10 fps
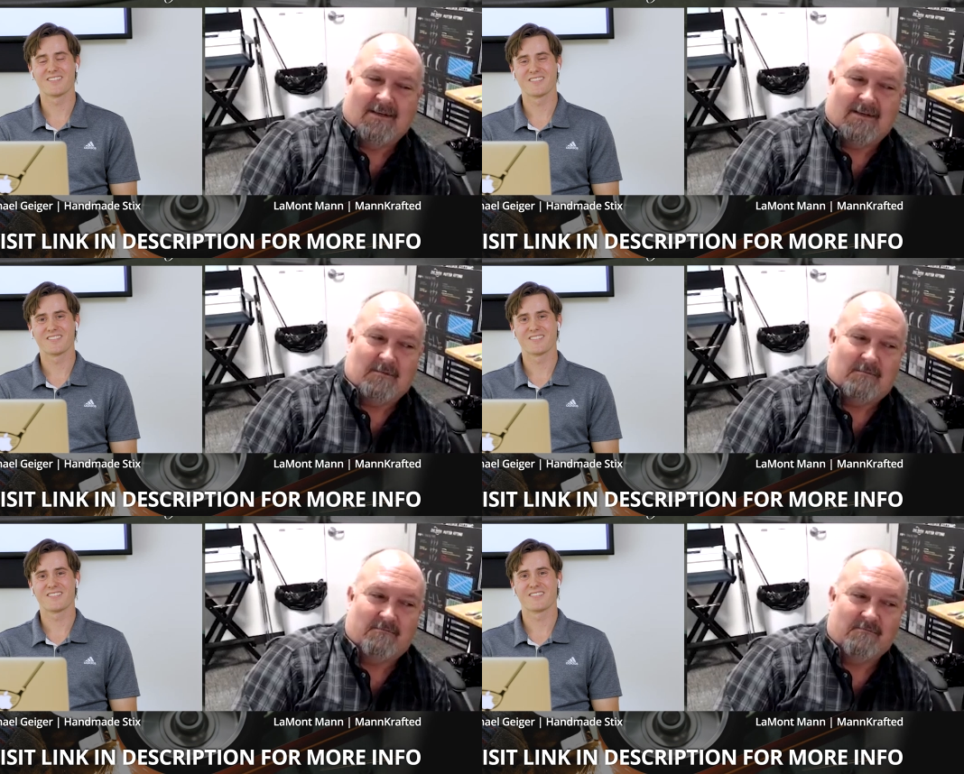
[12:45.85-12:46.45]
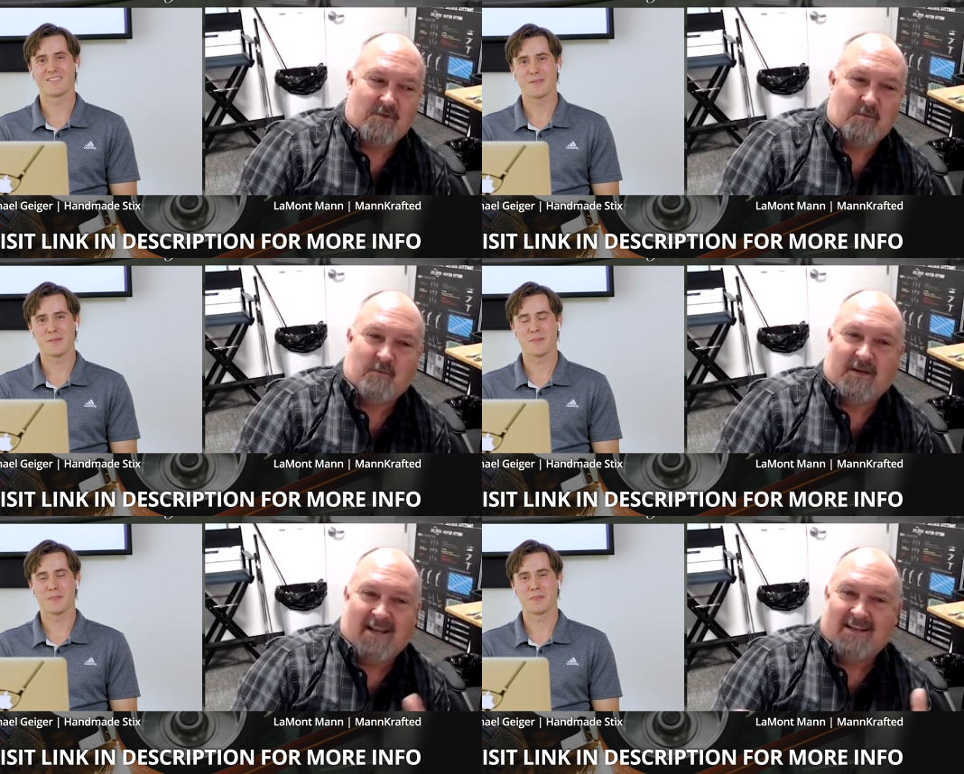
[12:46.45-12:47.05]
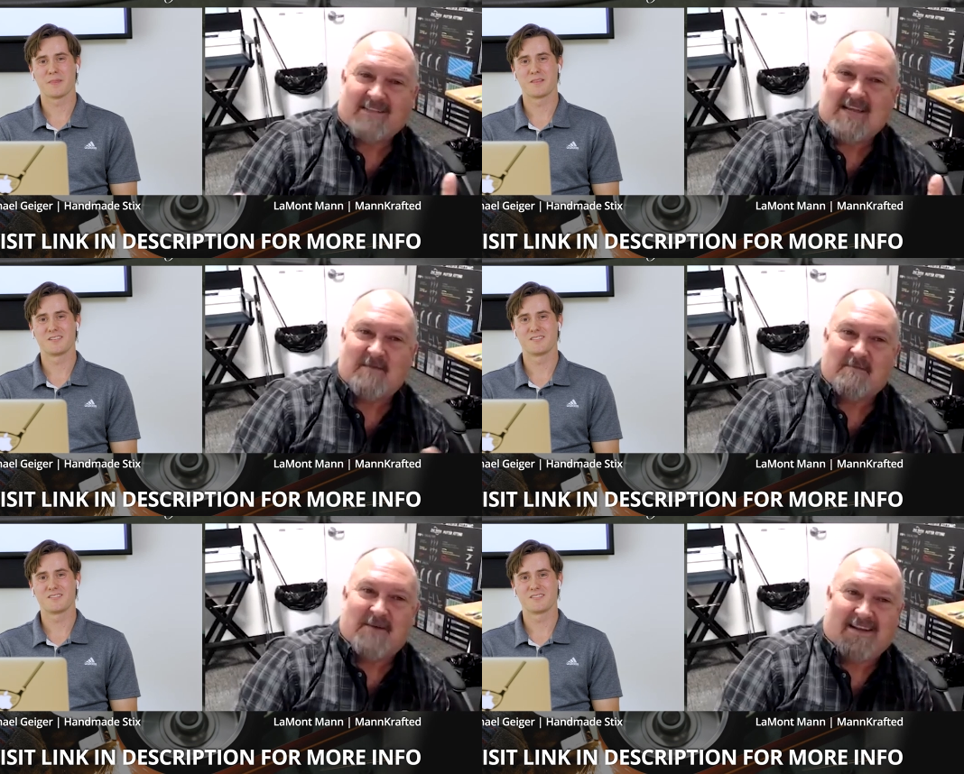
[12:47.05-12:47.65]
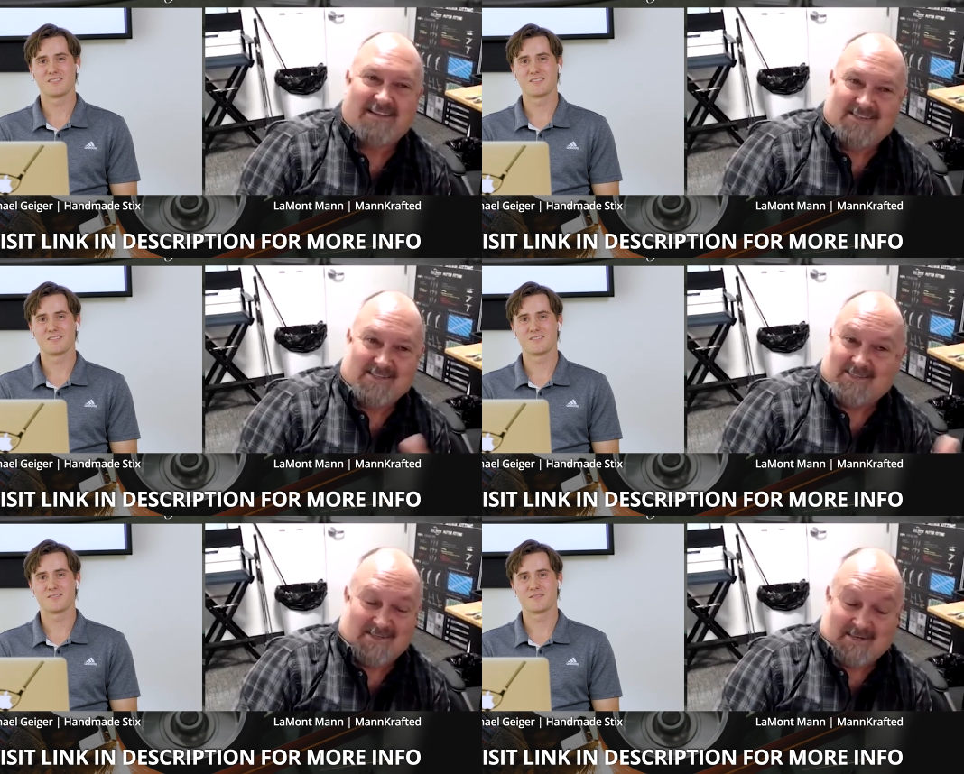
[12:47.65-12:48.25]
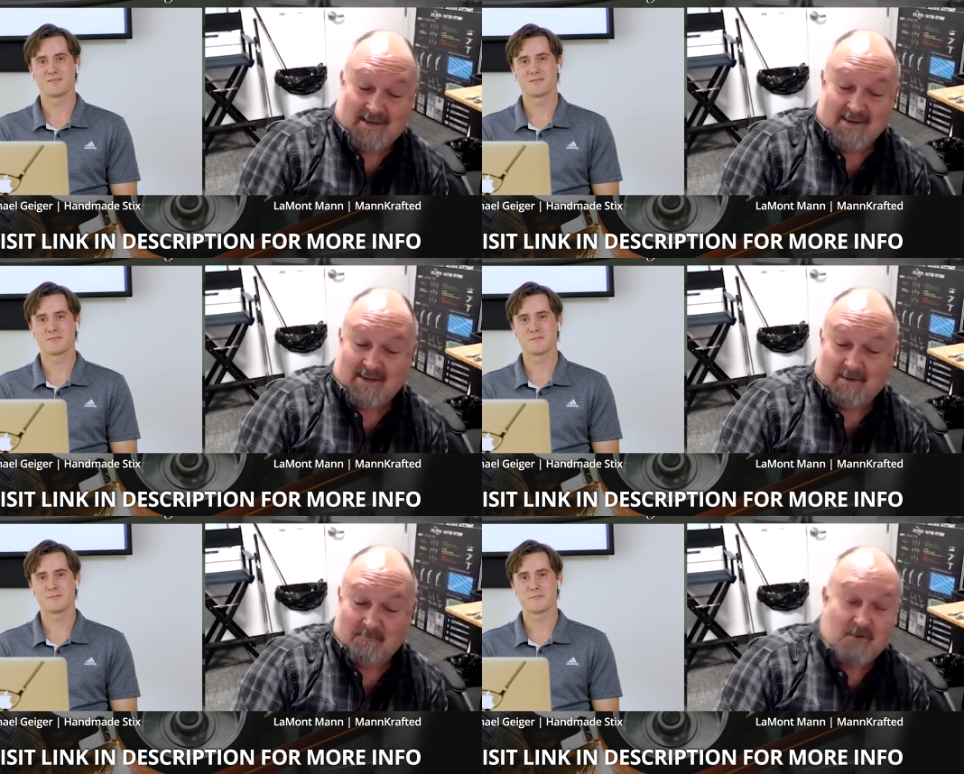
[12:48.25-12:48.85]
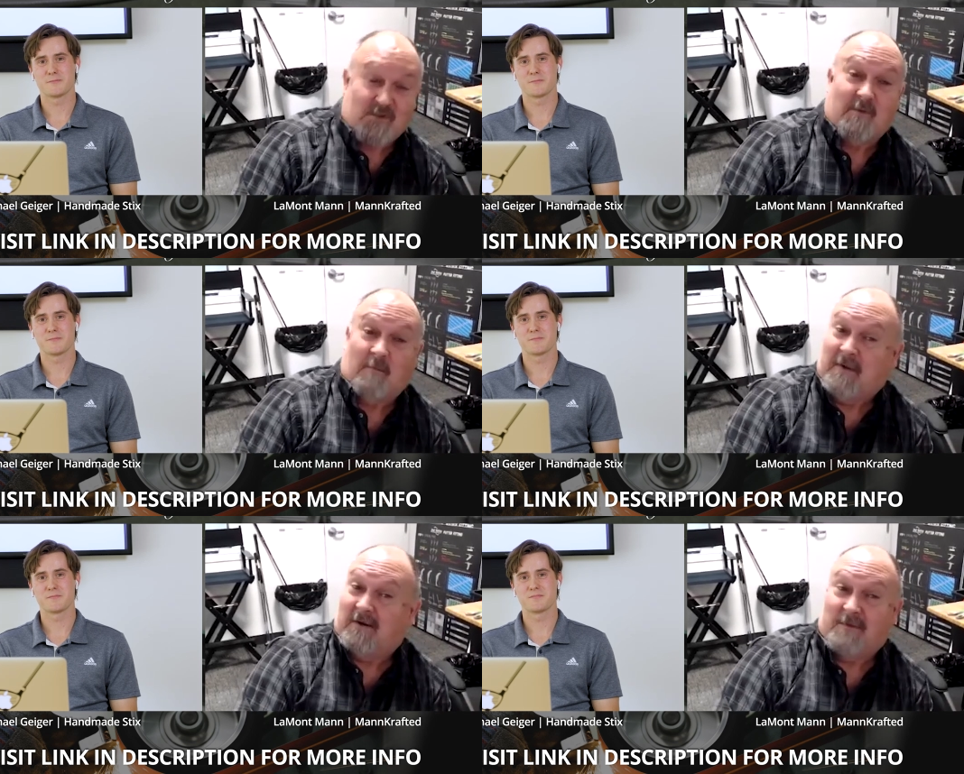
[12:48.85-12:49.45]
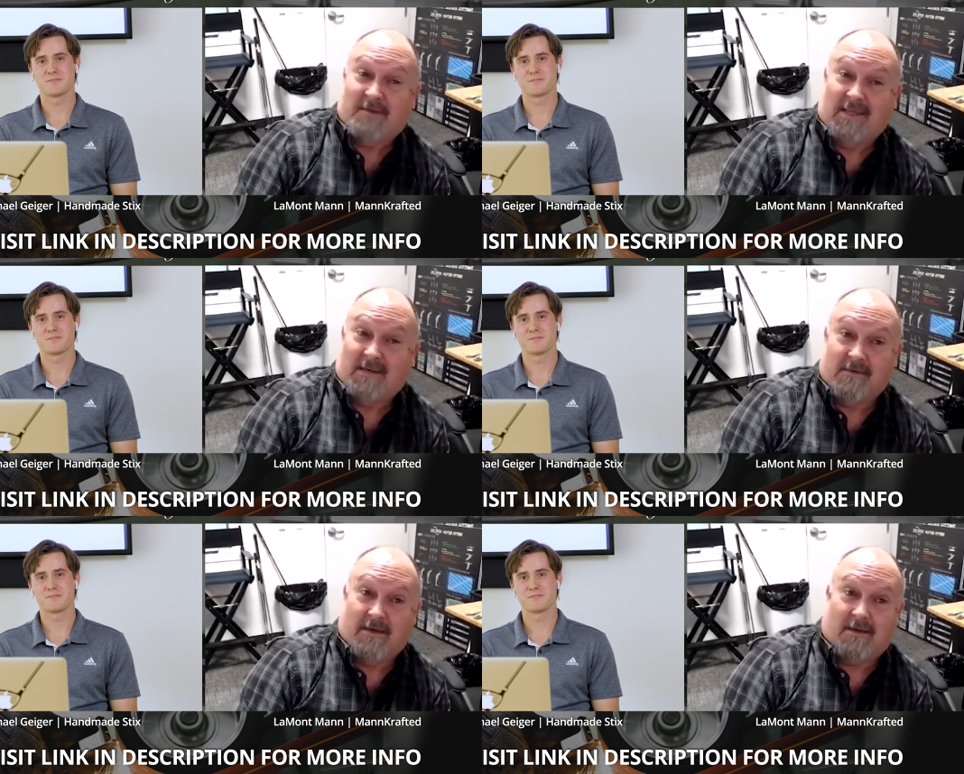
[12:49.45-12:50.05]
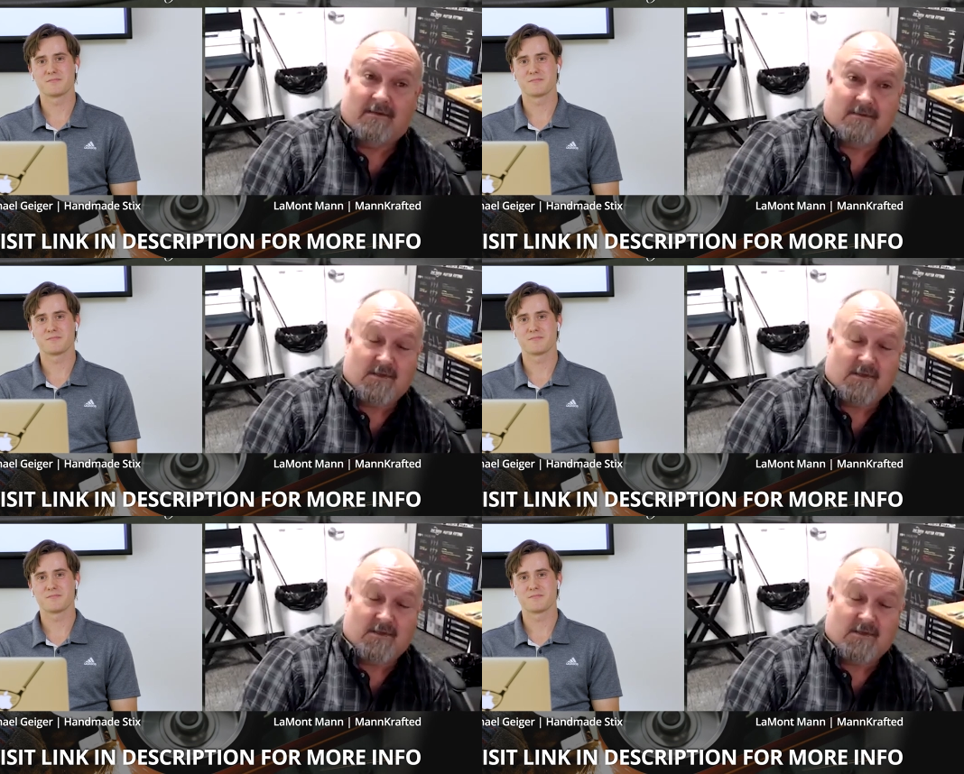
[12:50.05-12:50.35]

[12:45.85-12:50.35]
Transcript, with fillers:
Speaker 1: um, you put a hand stamp in my hand. It's just like most of them are bigger than the head of a nail.